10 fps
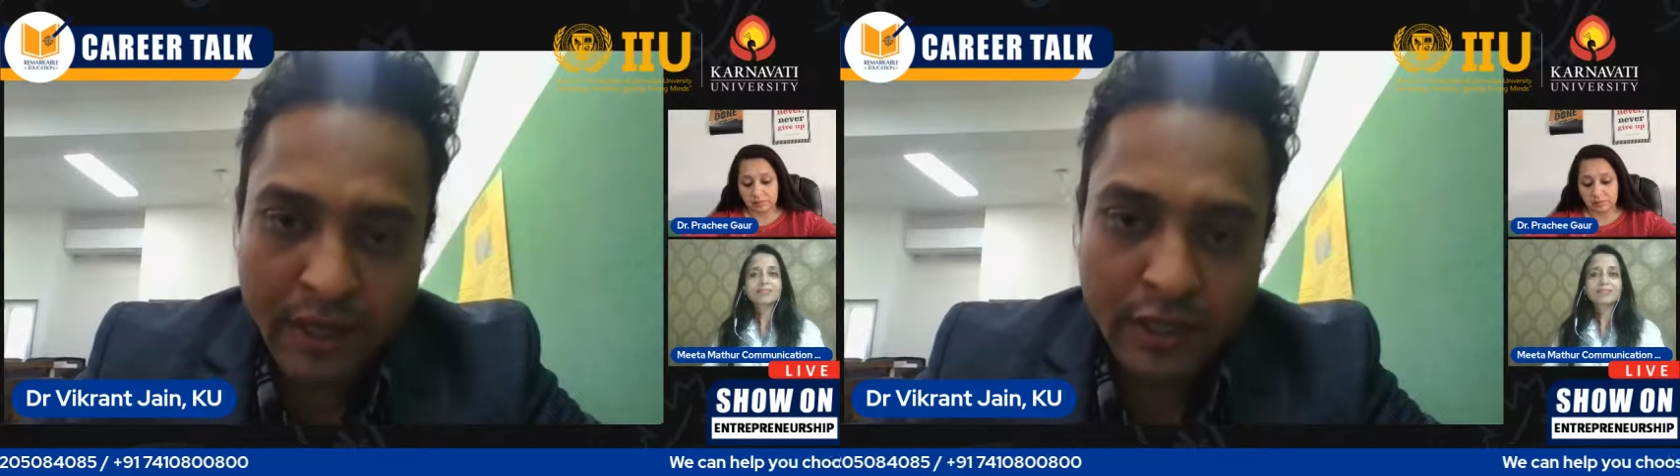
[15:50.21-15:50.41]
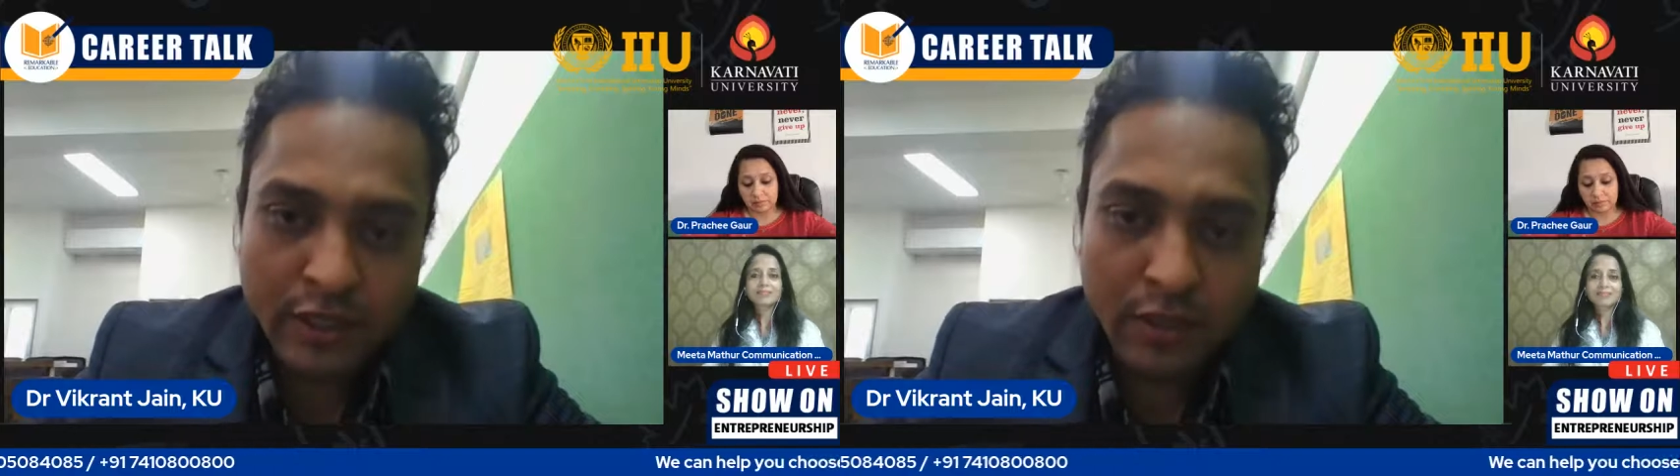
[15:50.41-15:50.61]

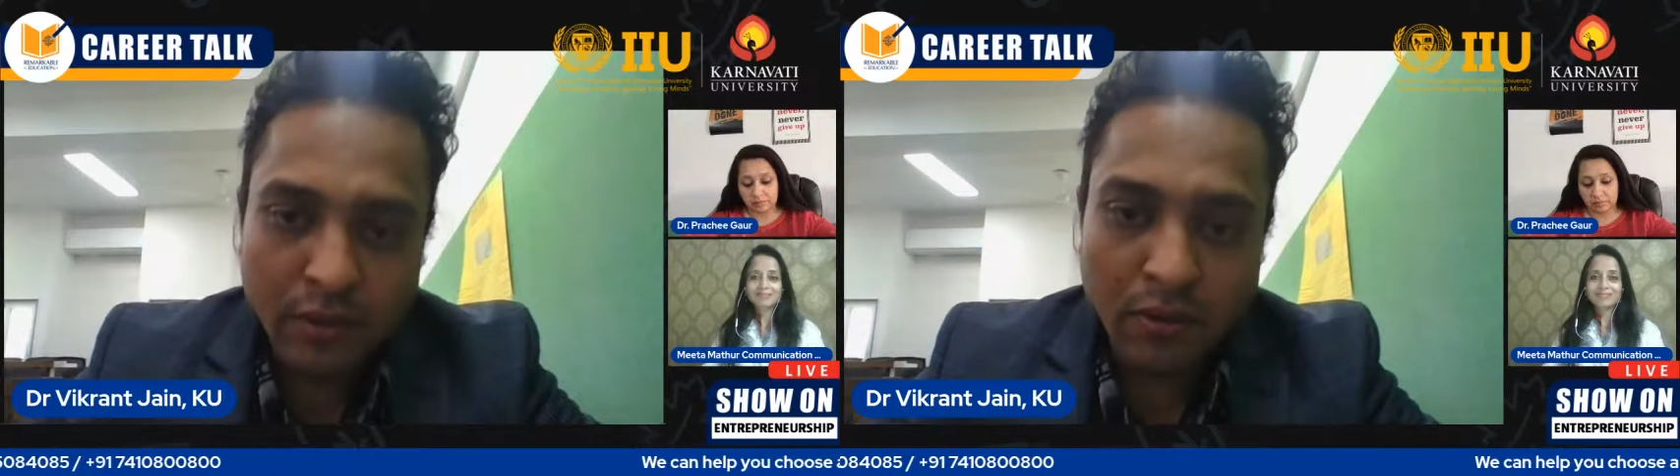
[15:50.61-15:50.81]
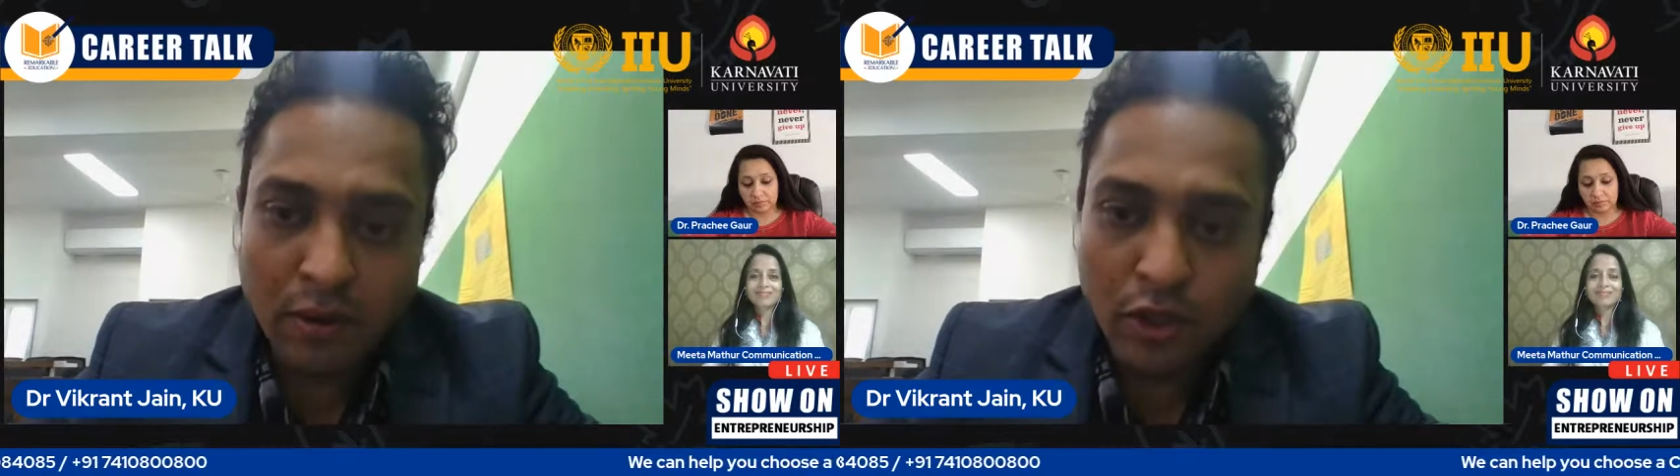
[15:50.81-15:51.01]

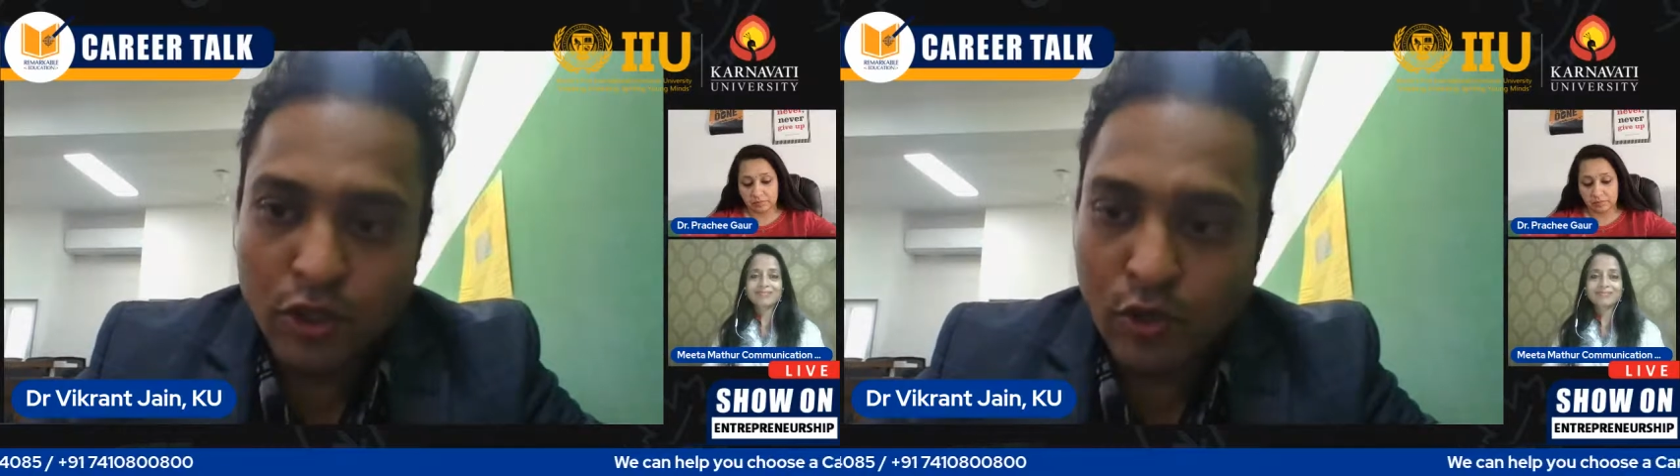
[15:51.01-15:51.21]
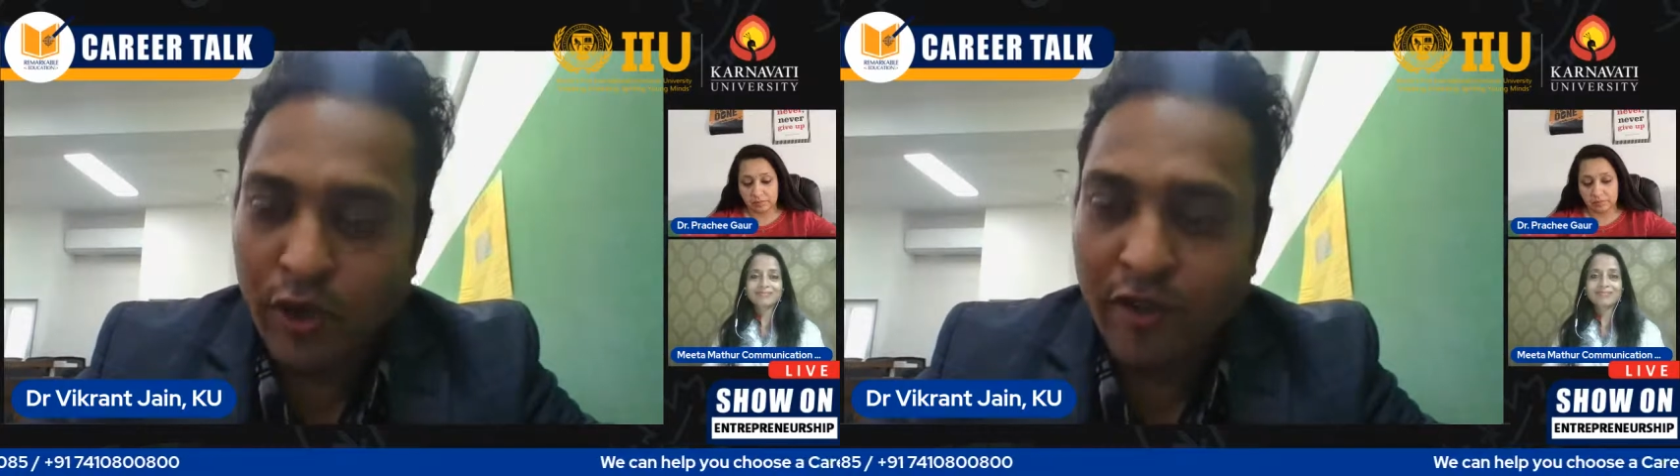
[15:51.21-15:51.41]
So,
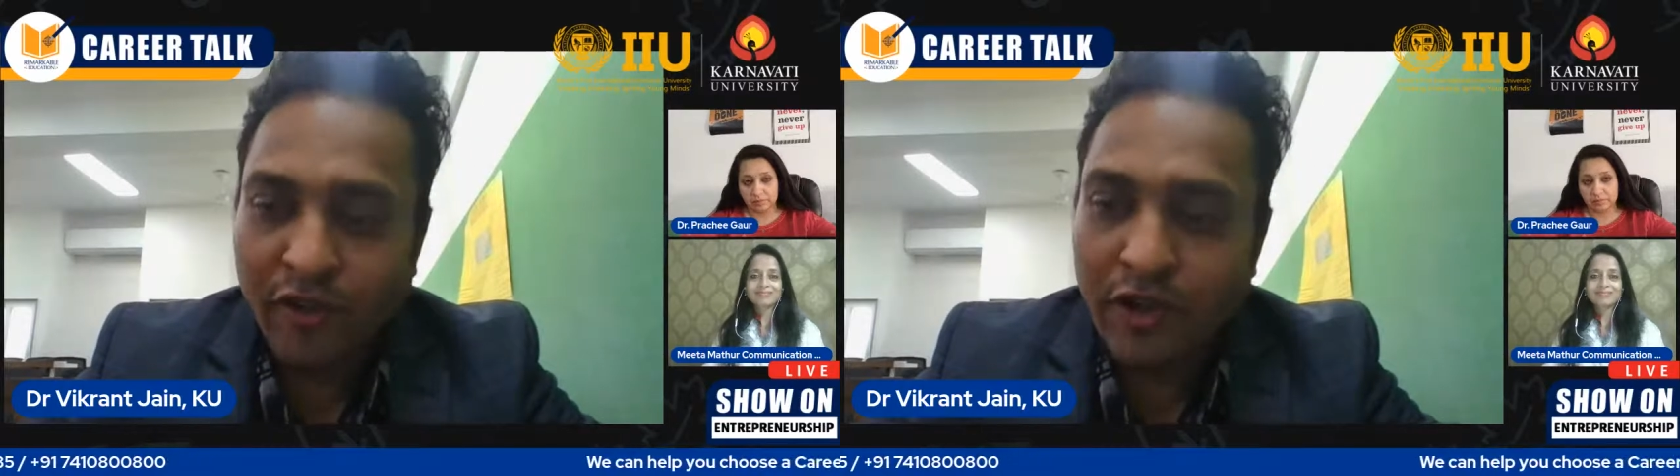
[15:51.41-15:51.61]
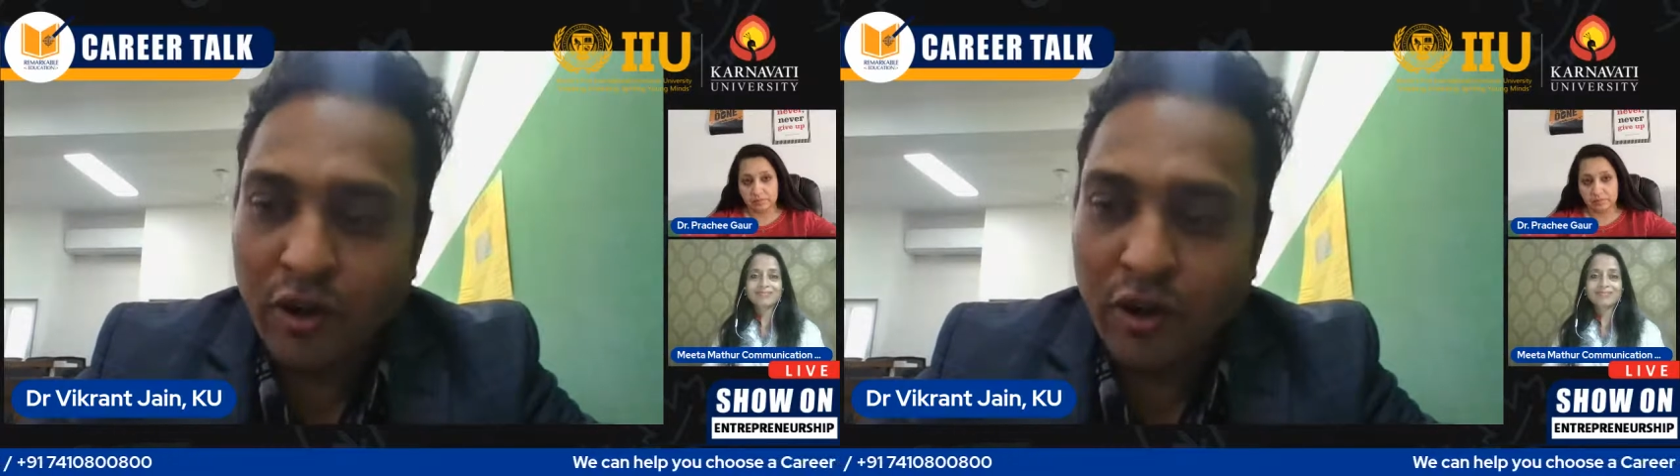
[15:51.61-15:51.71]
so if I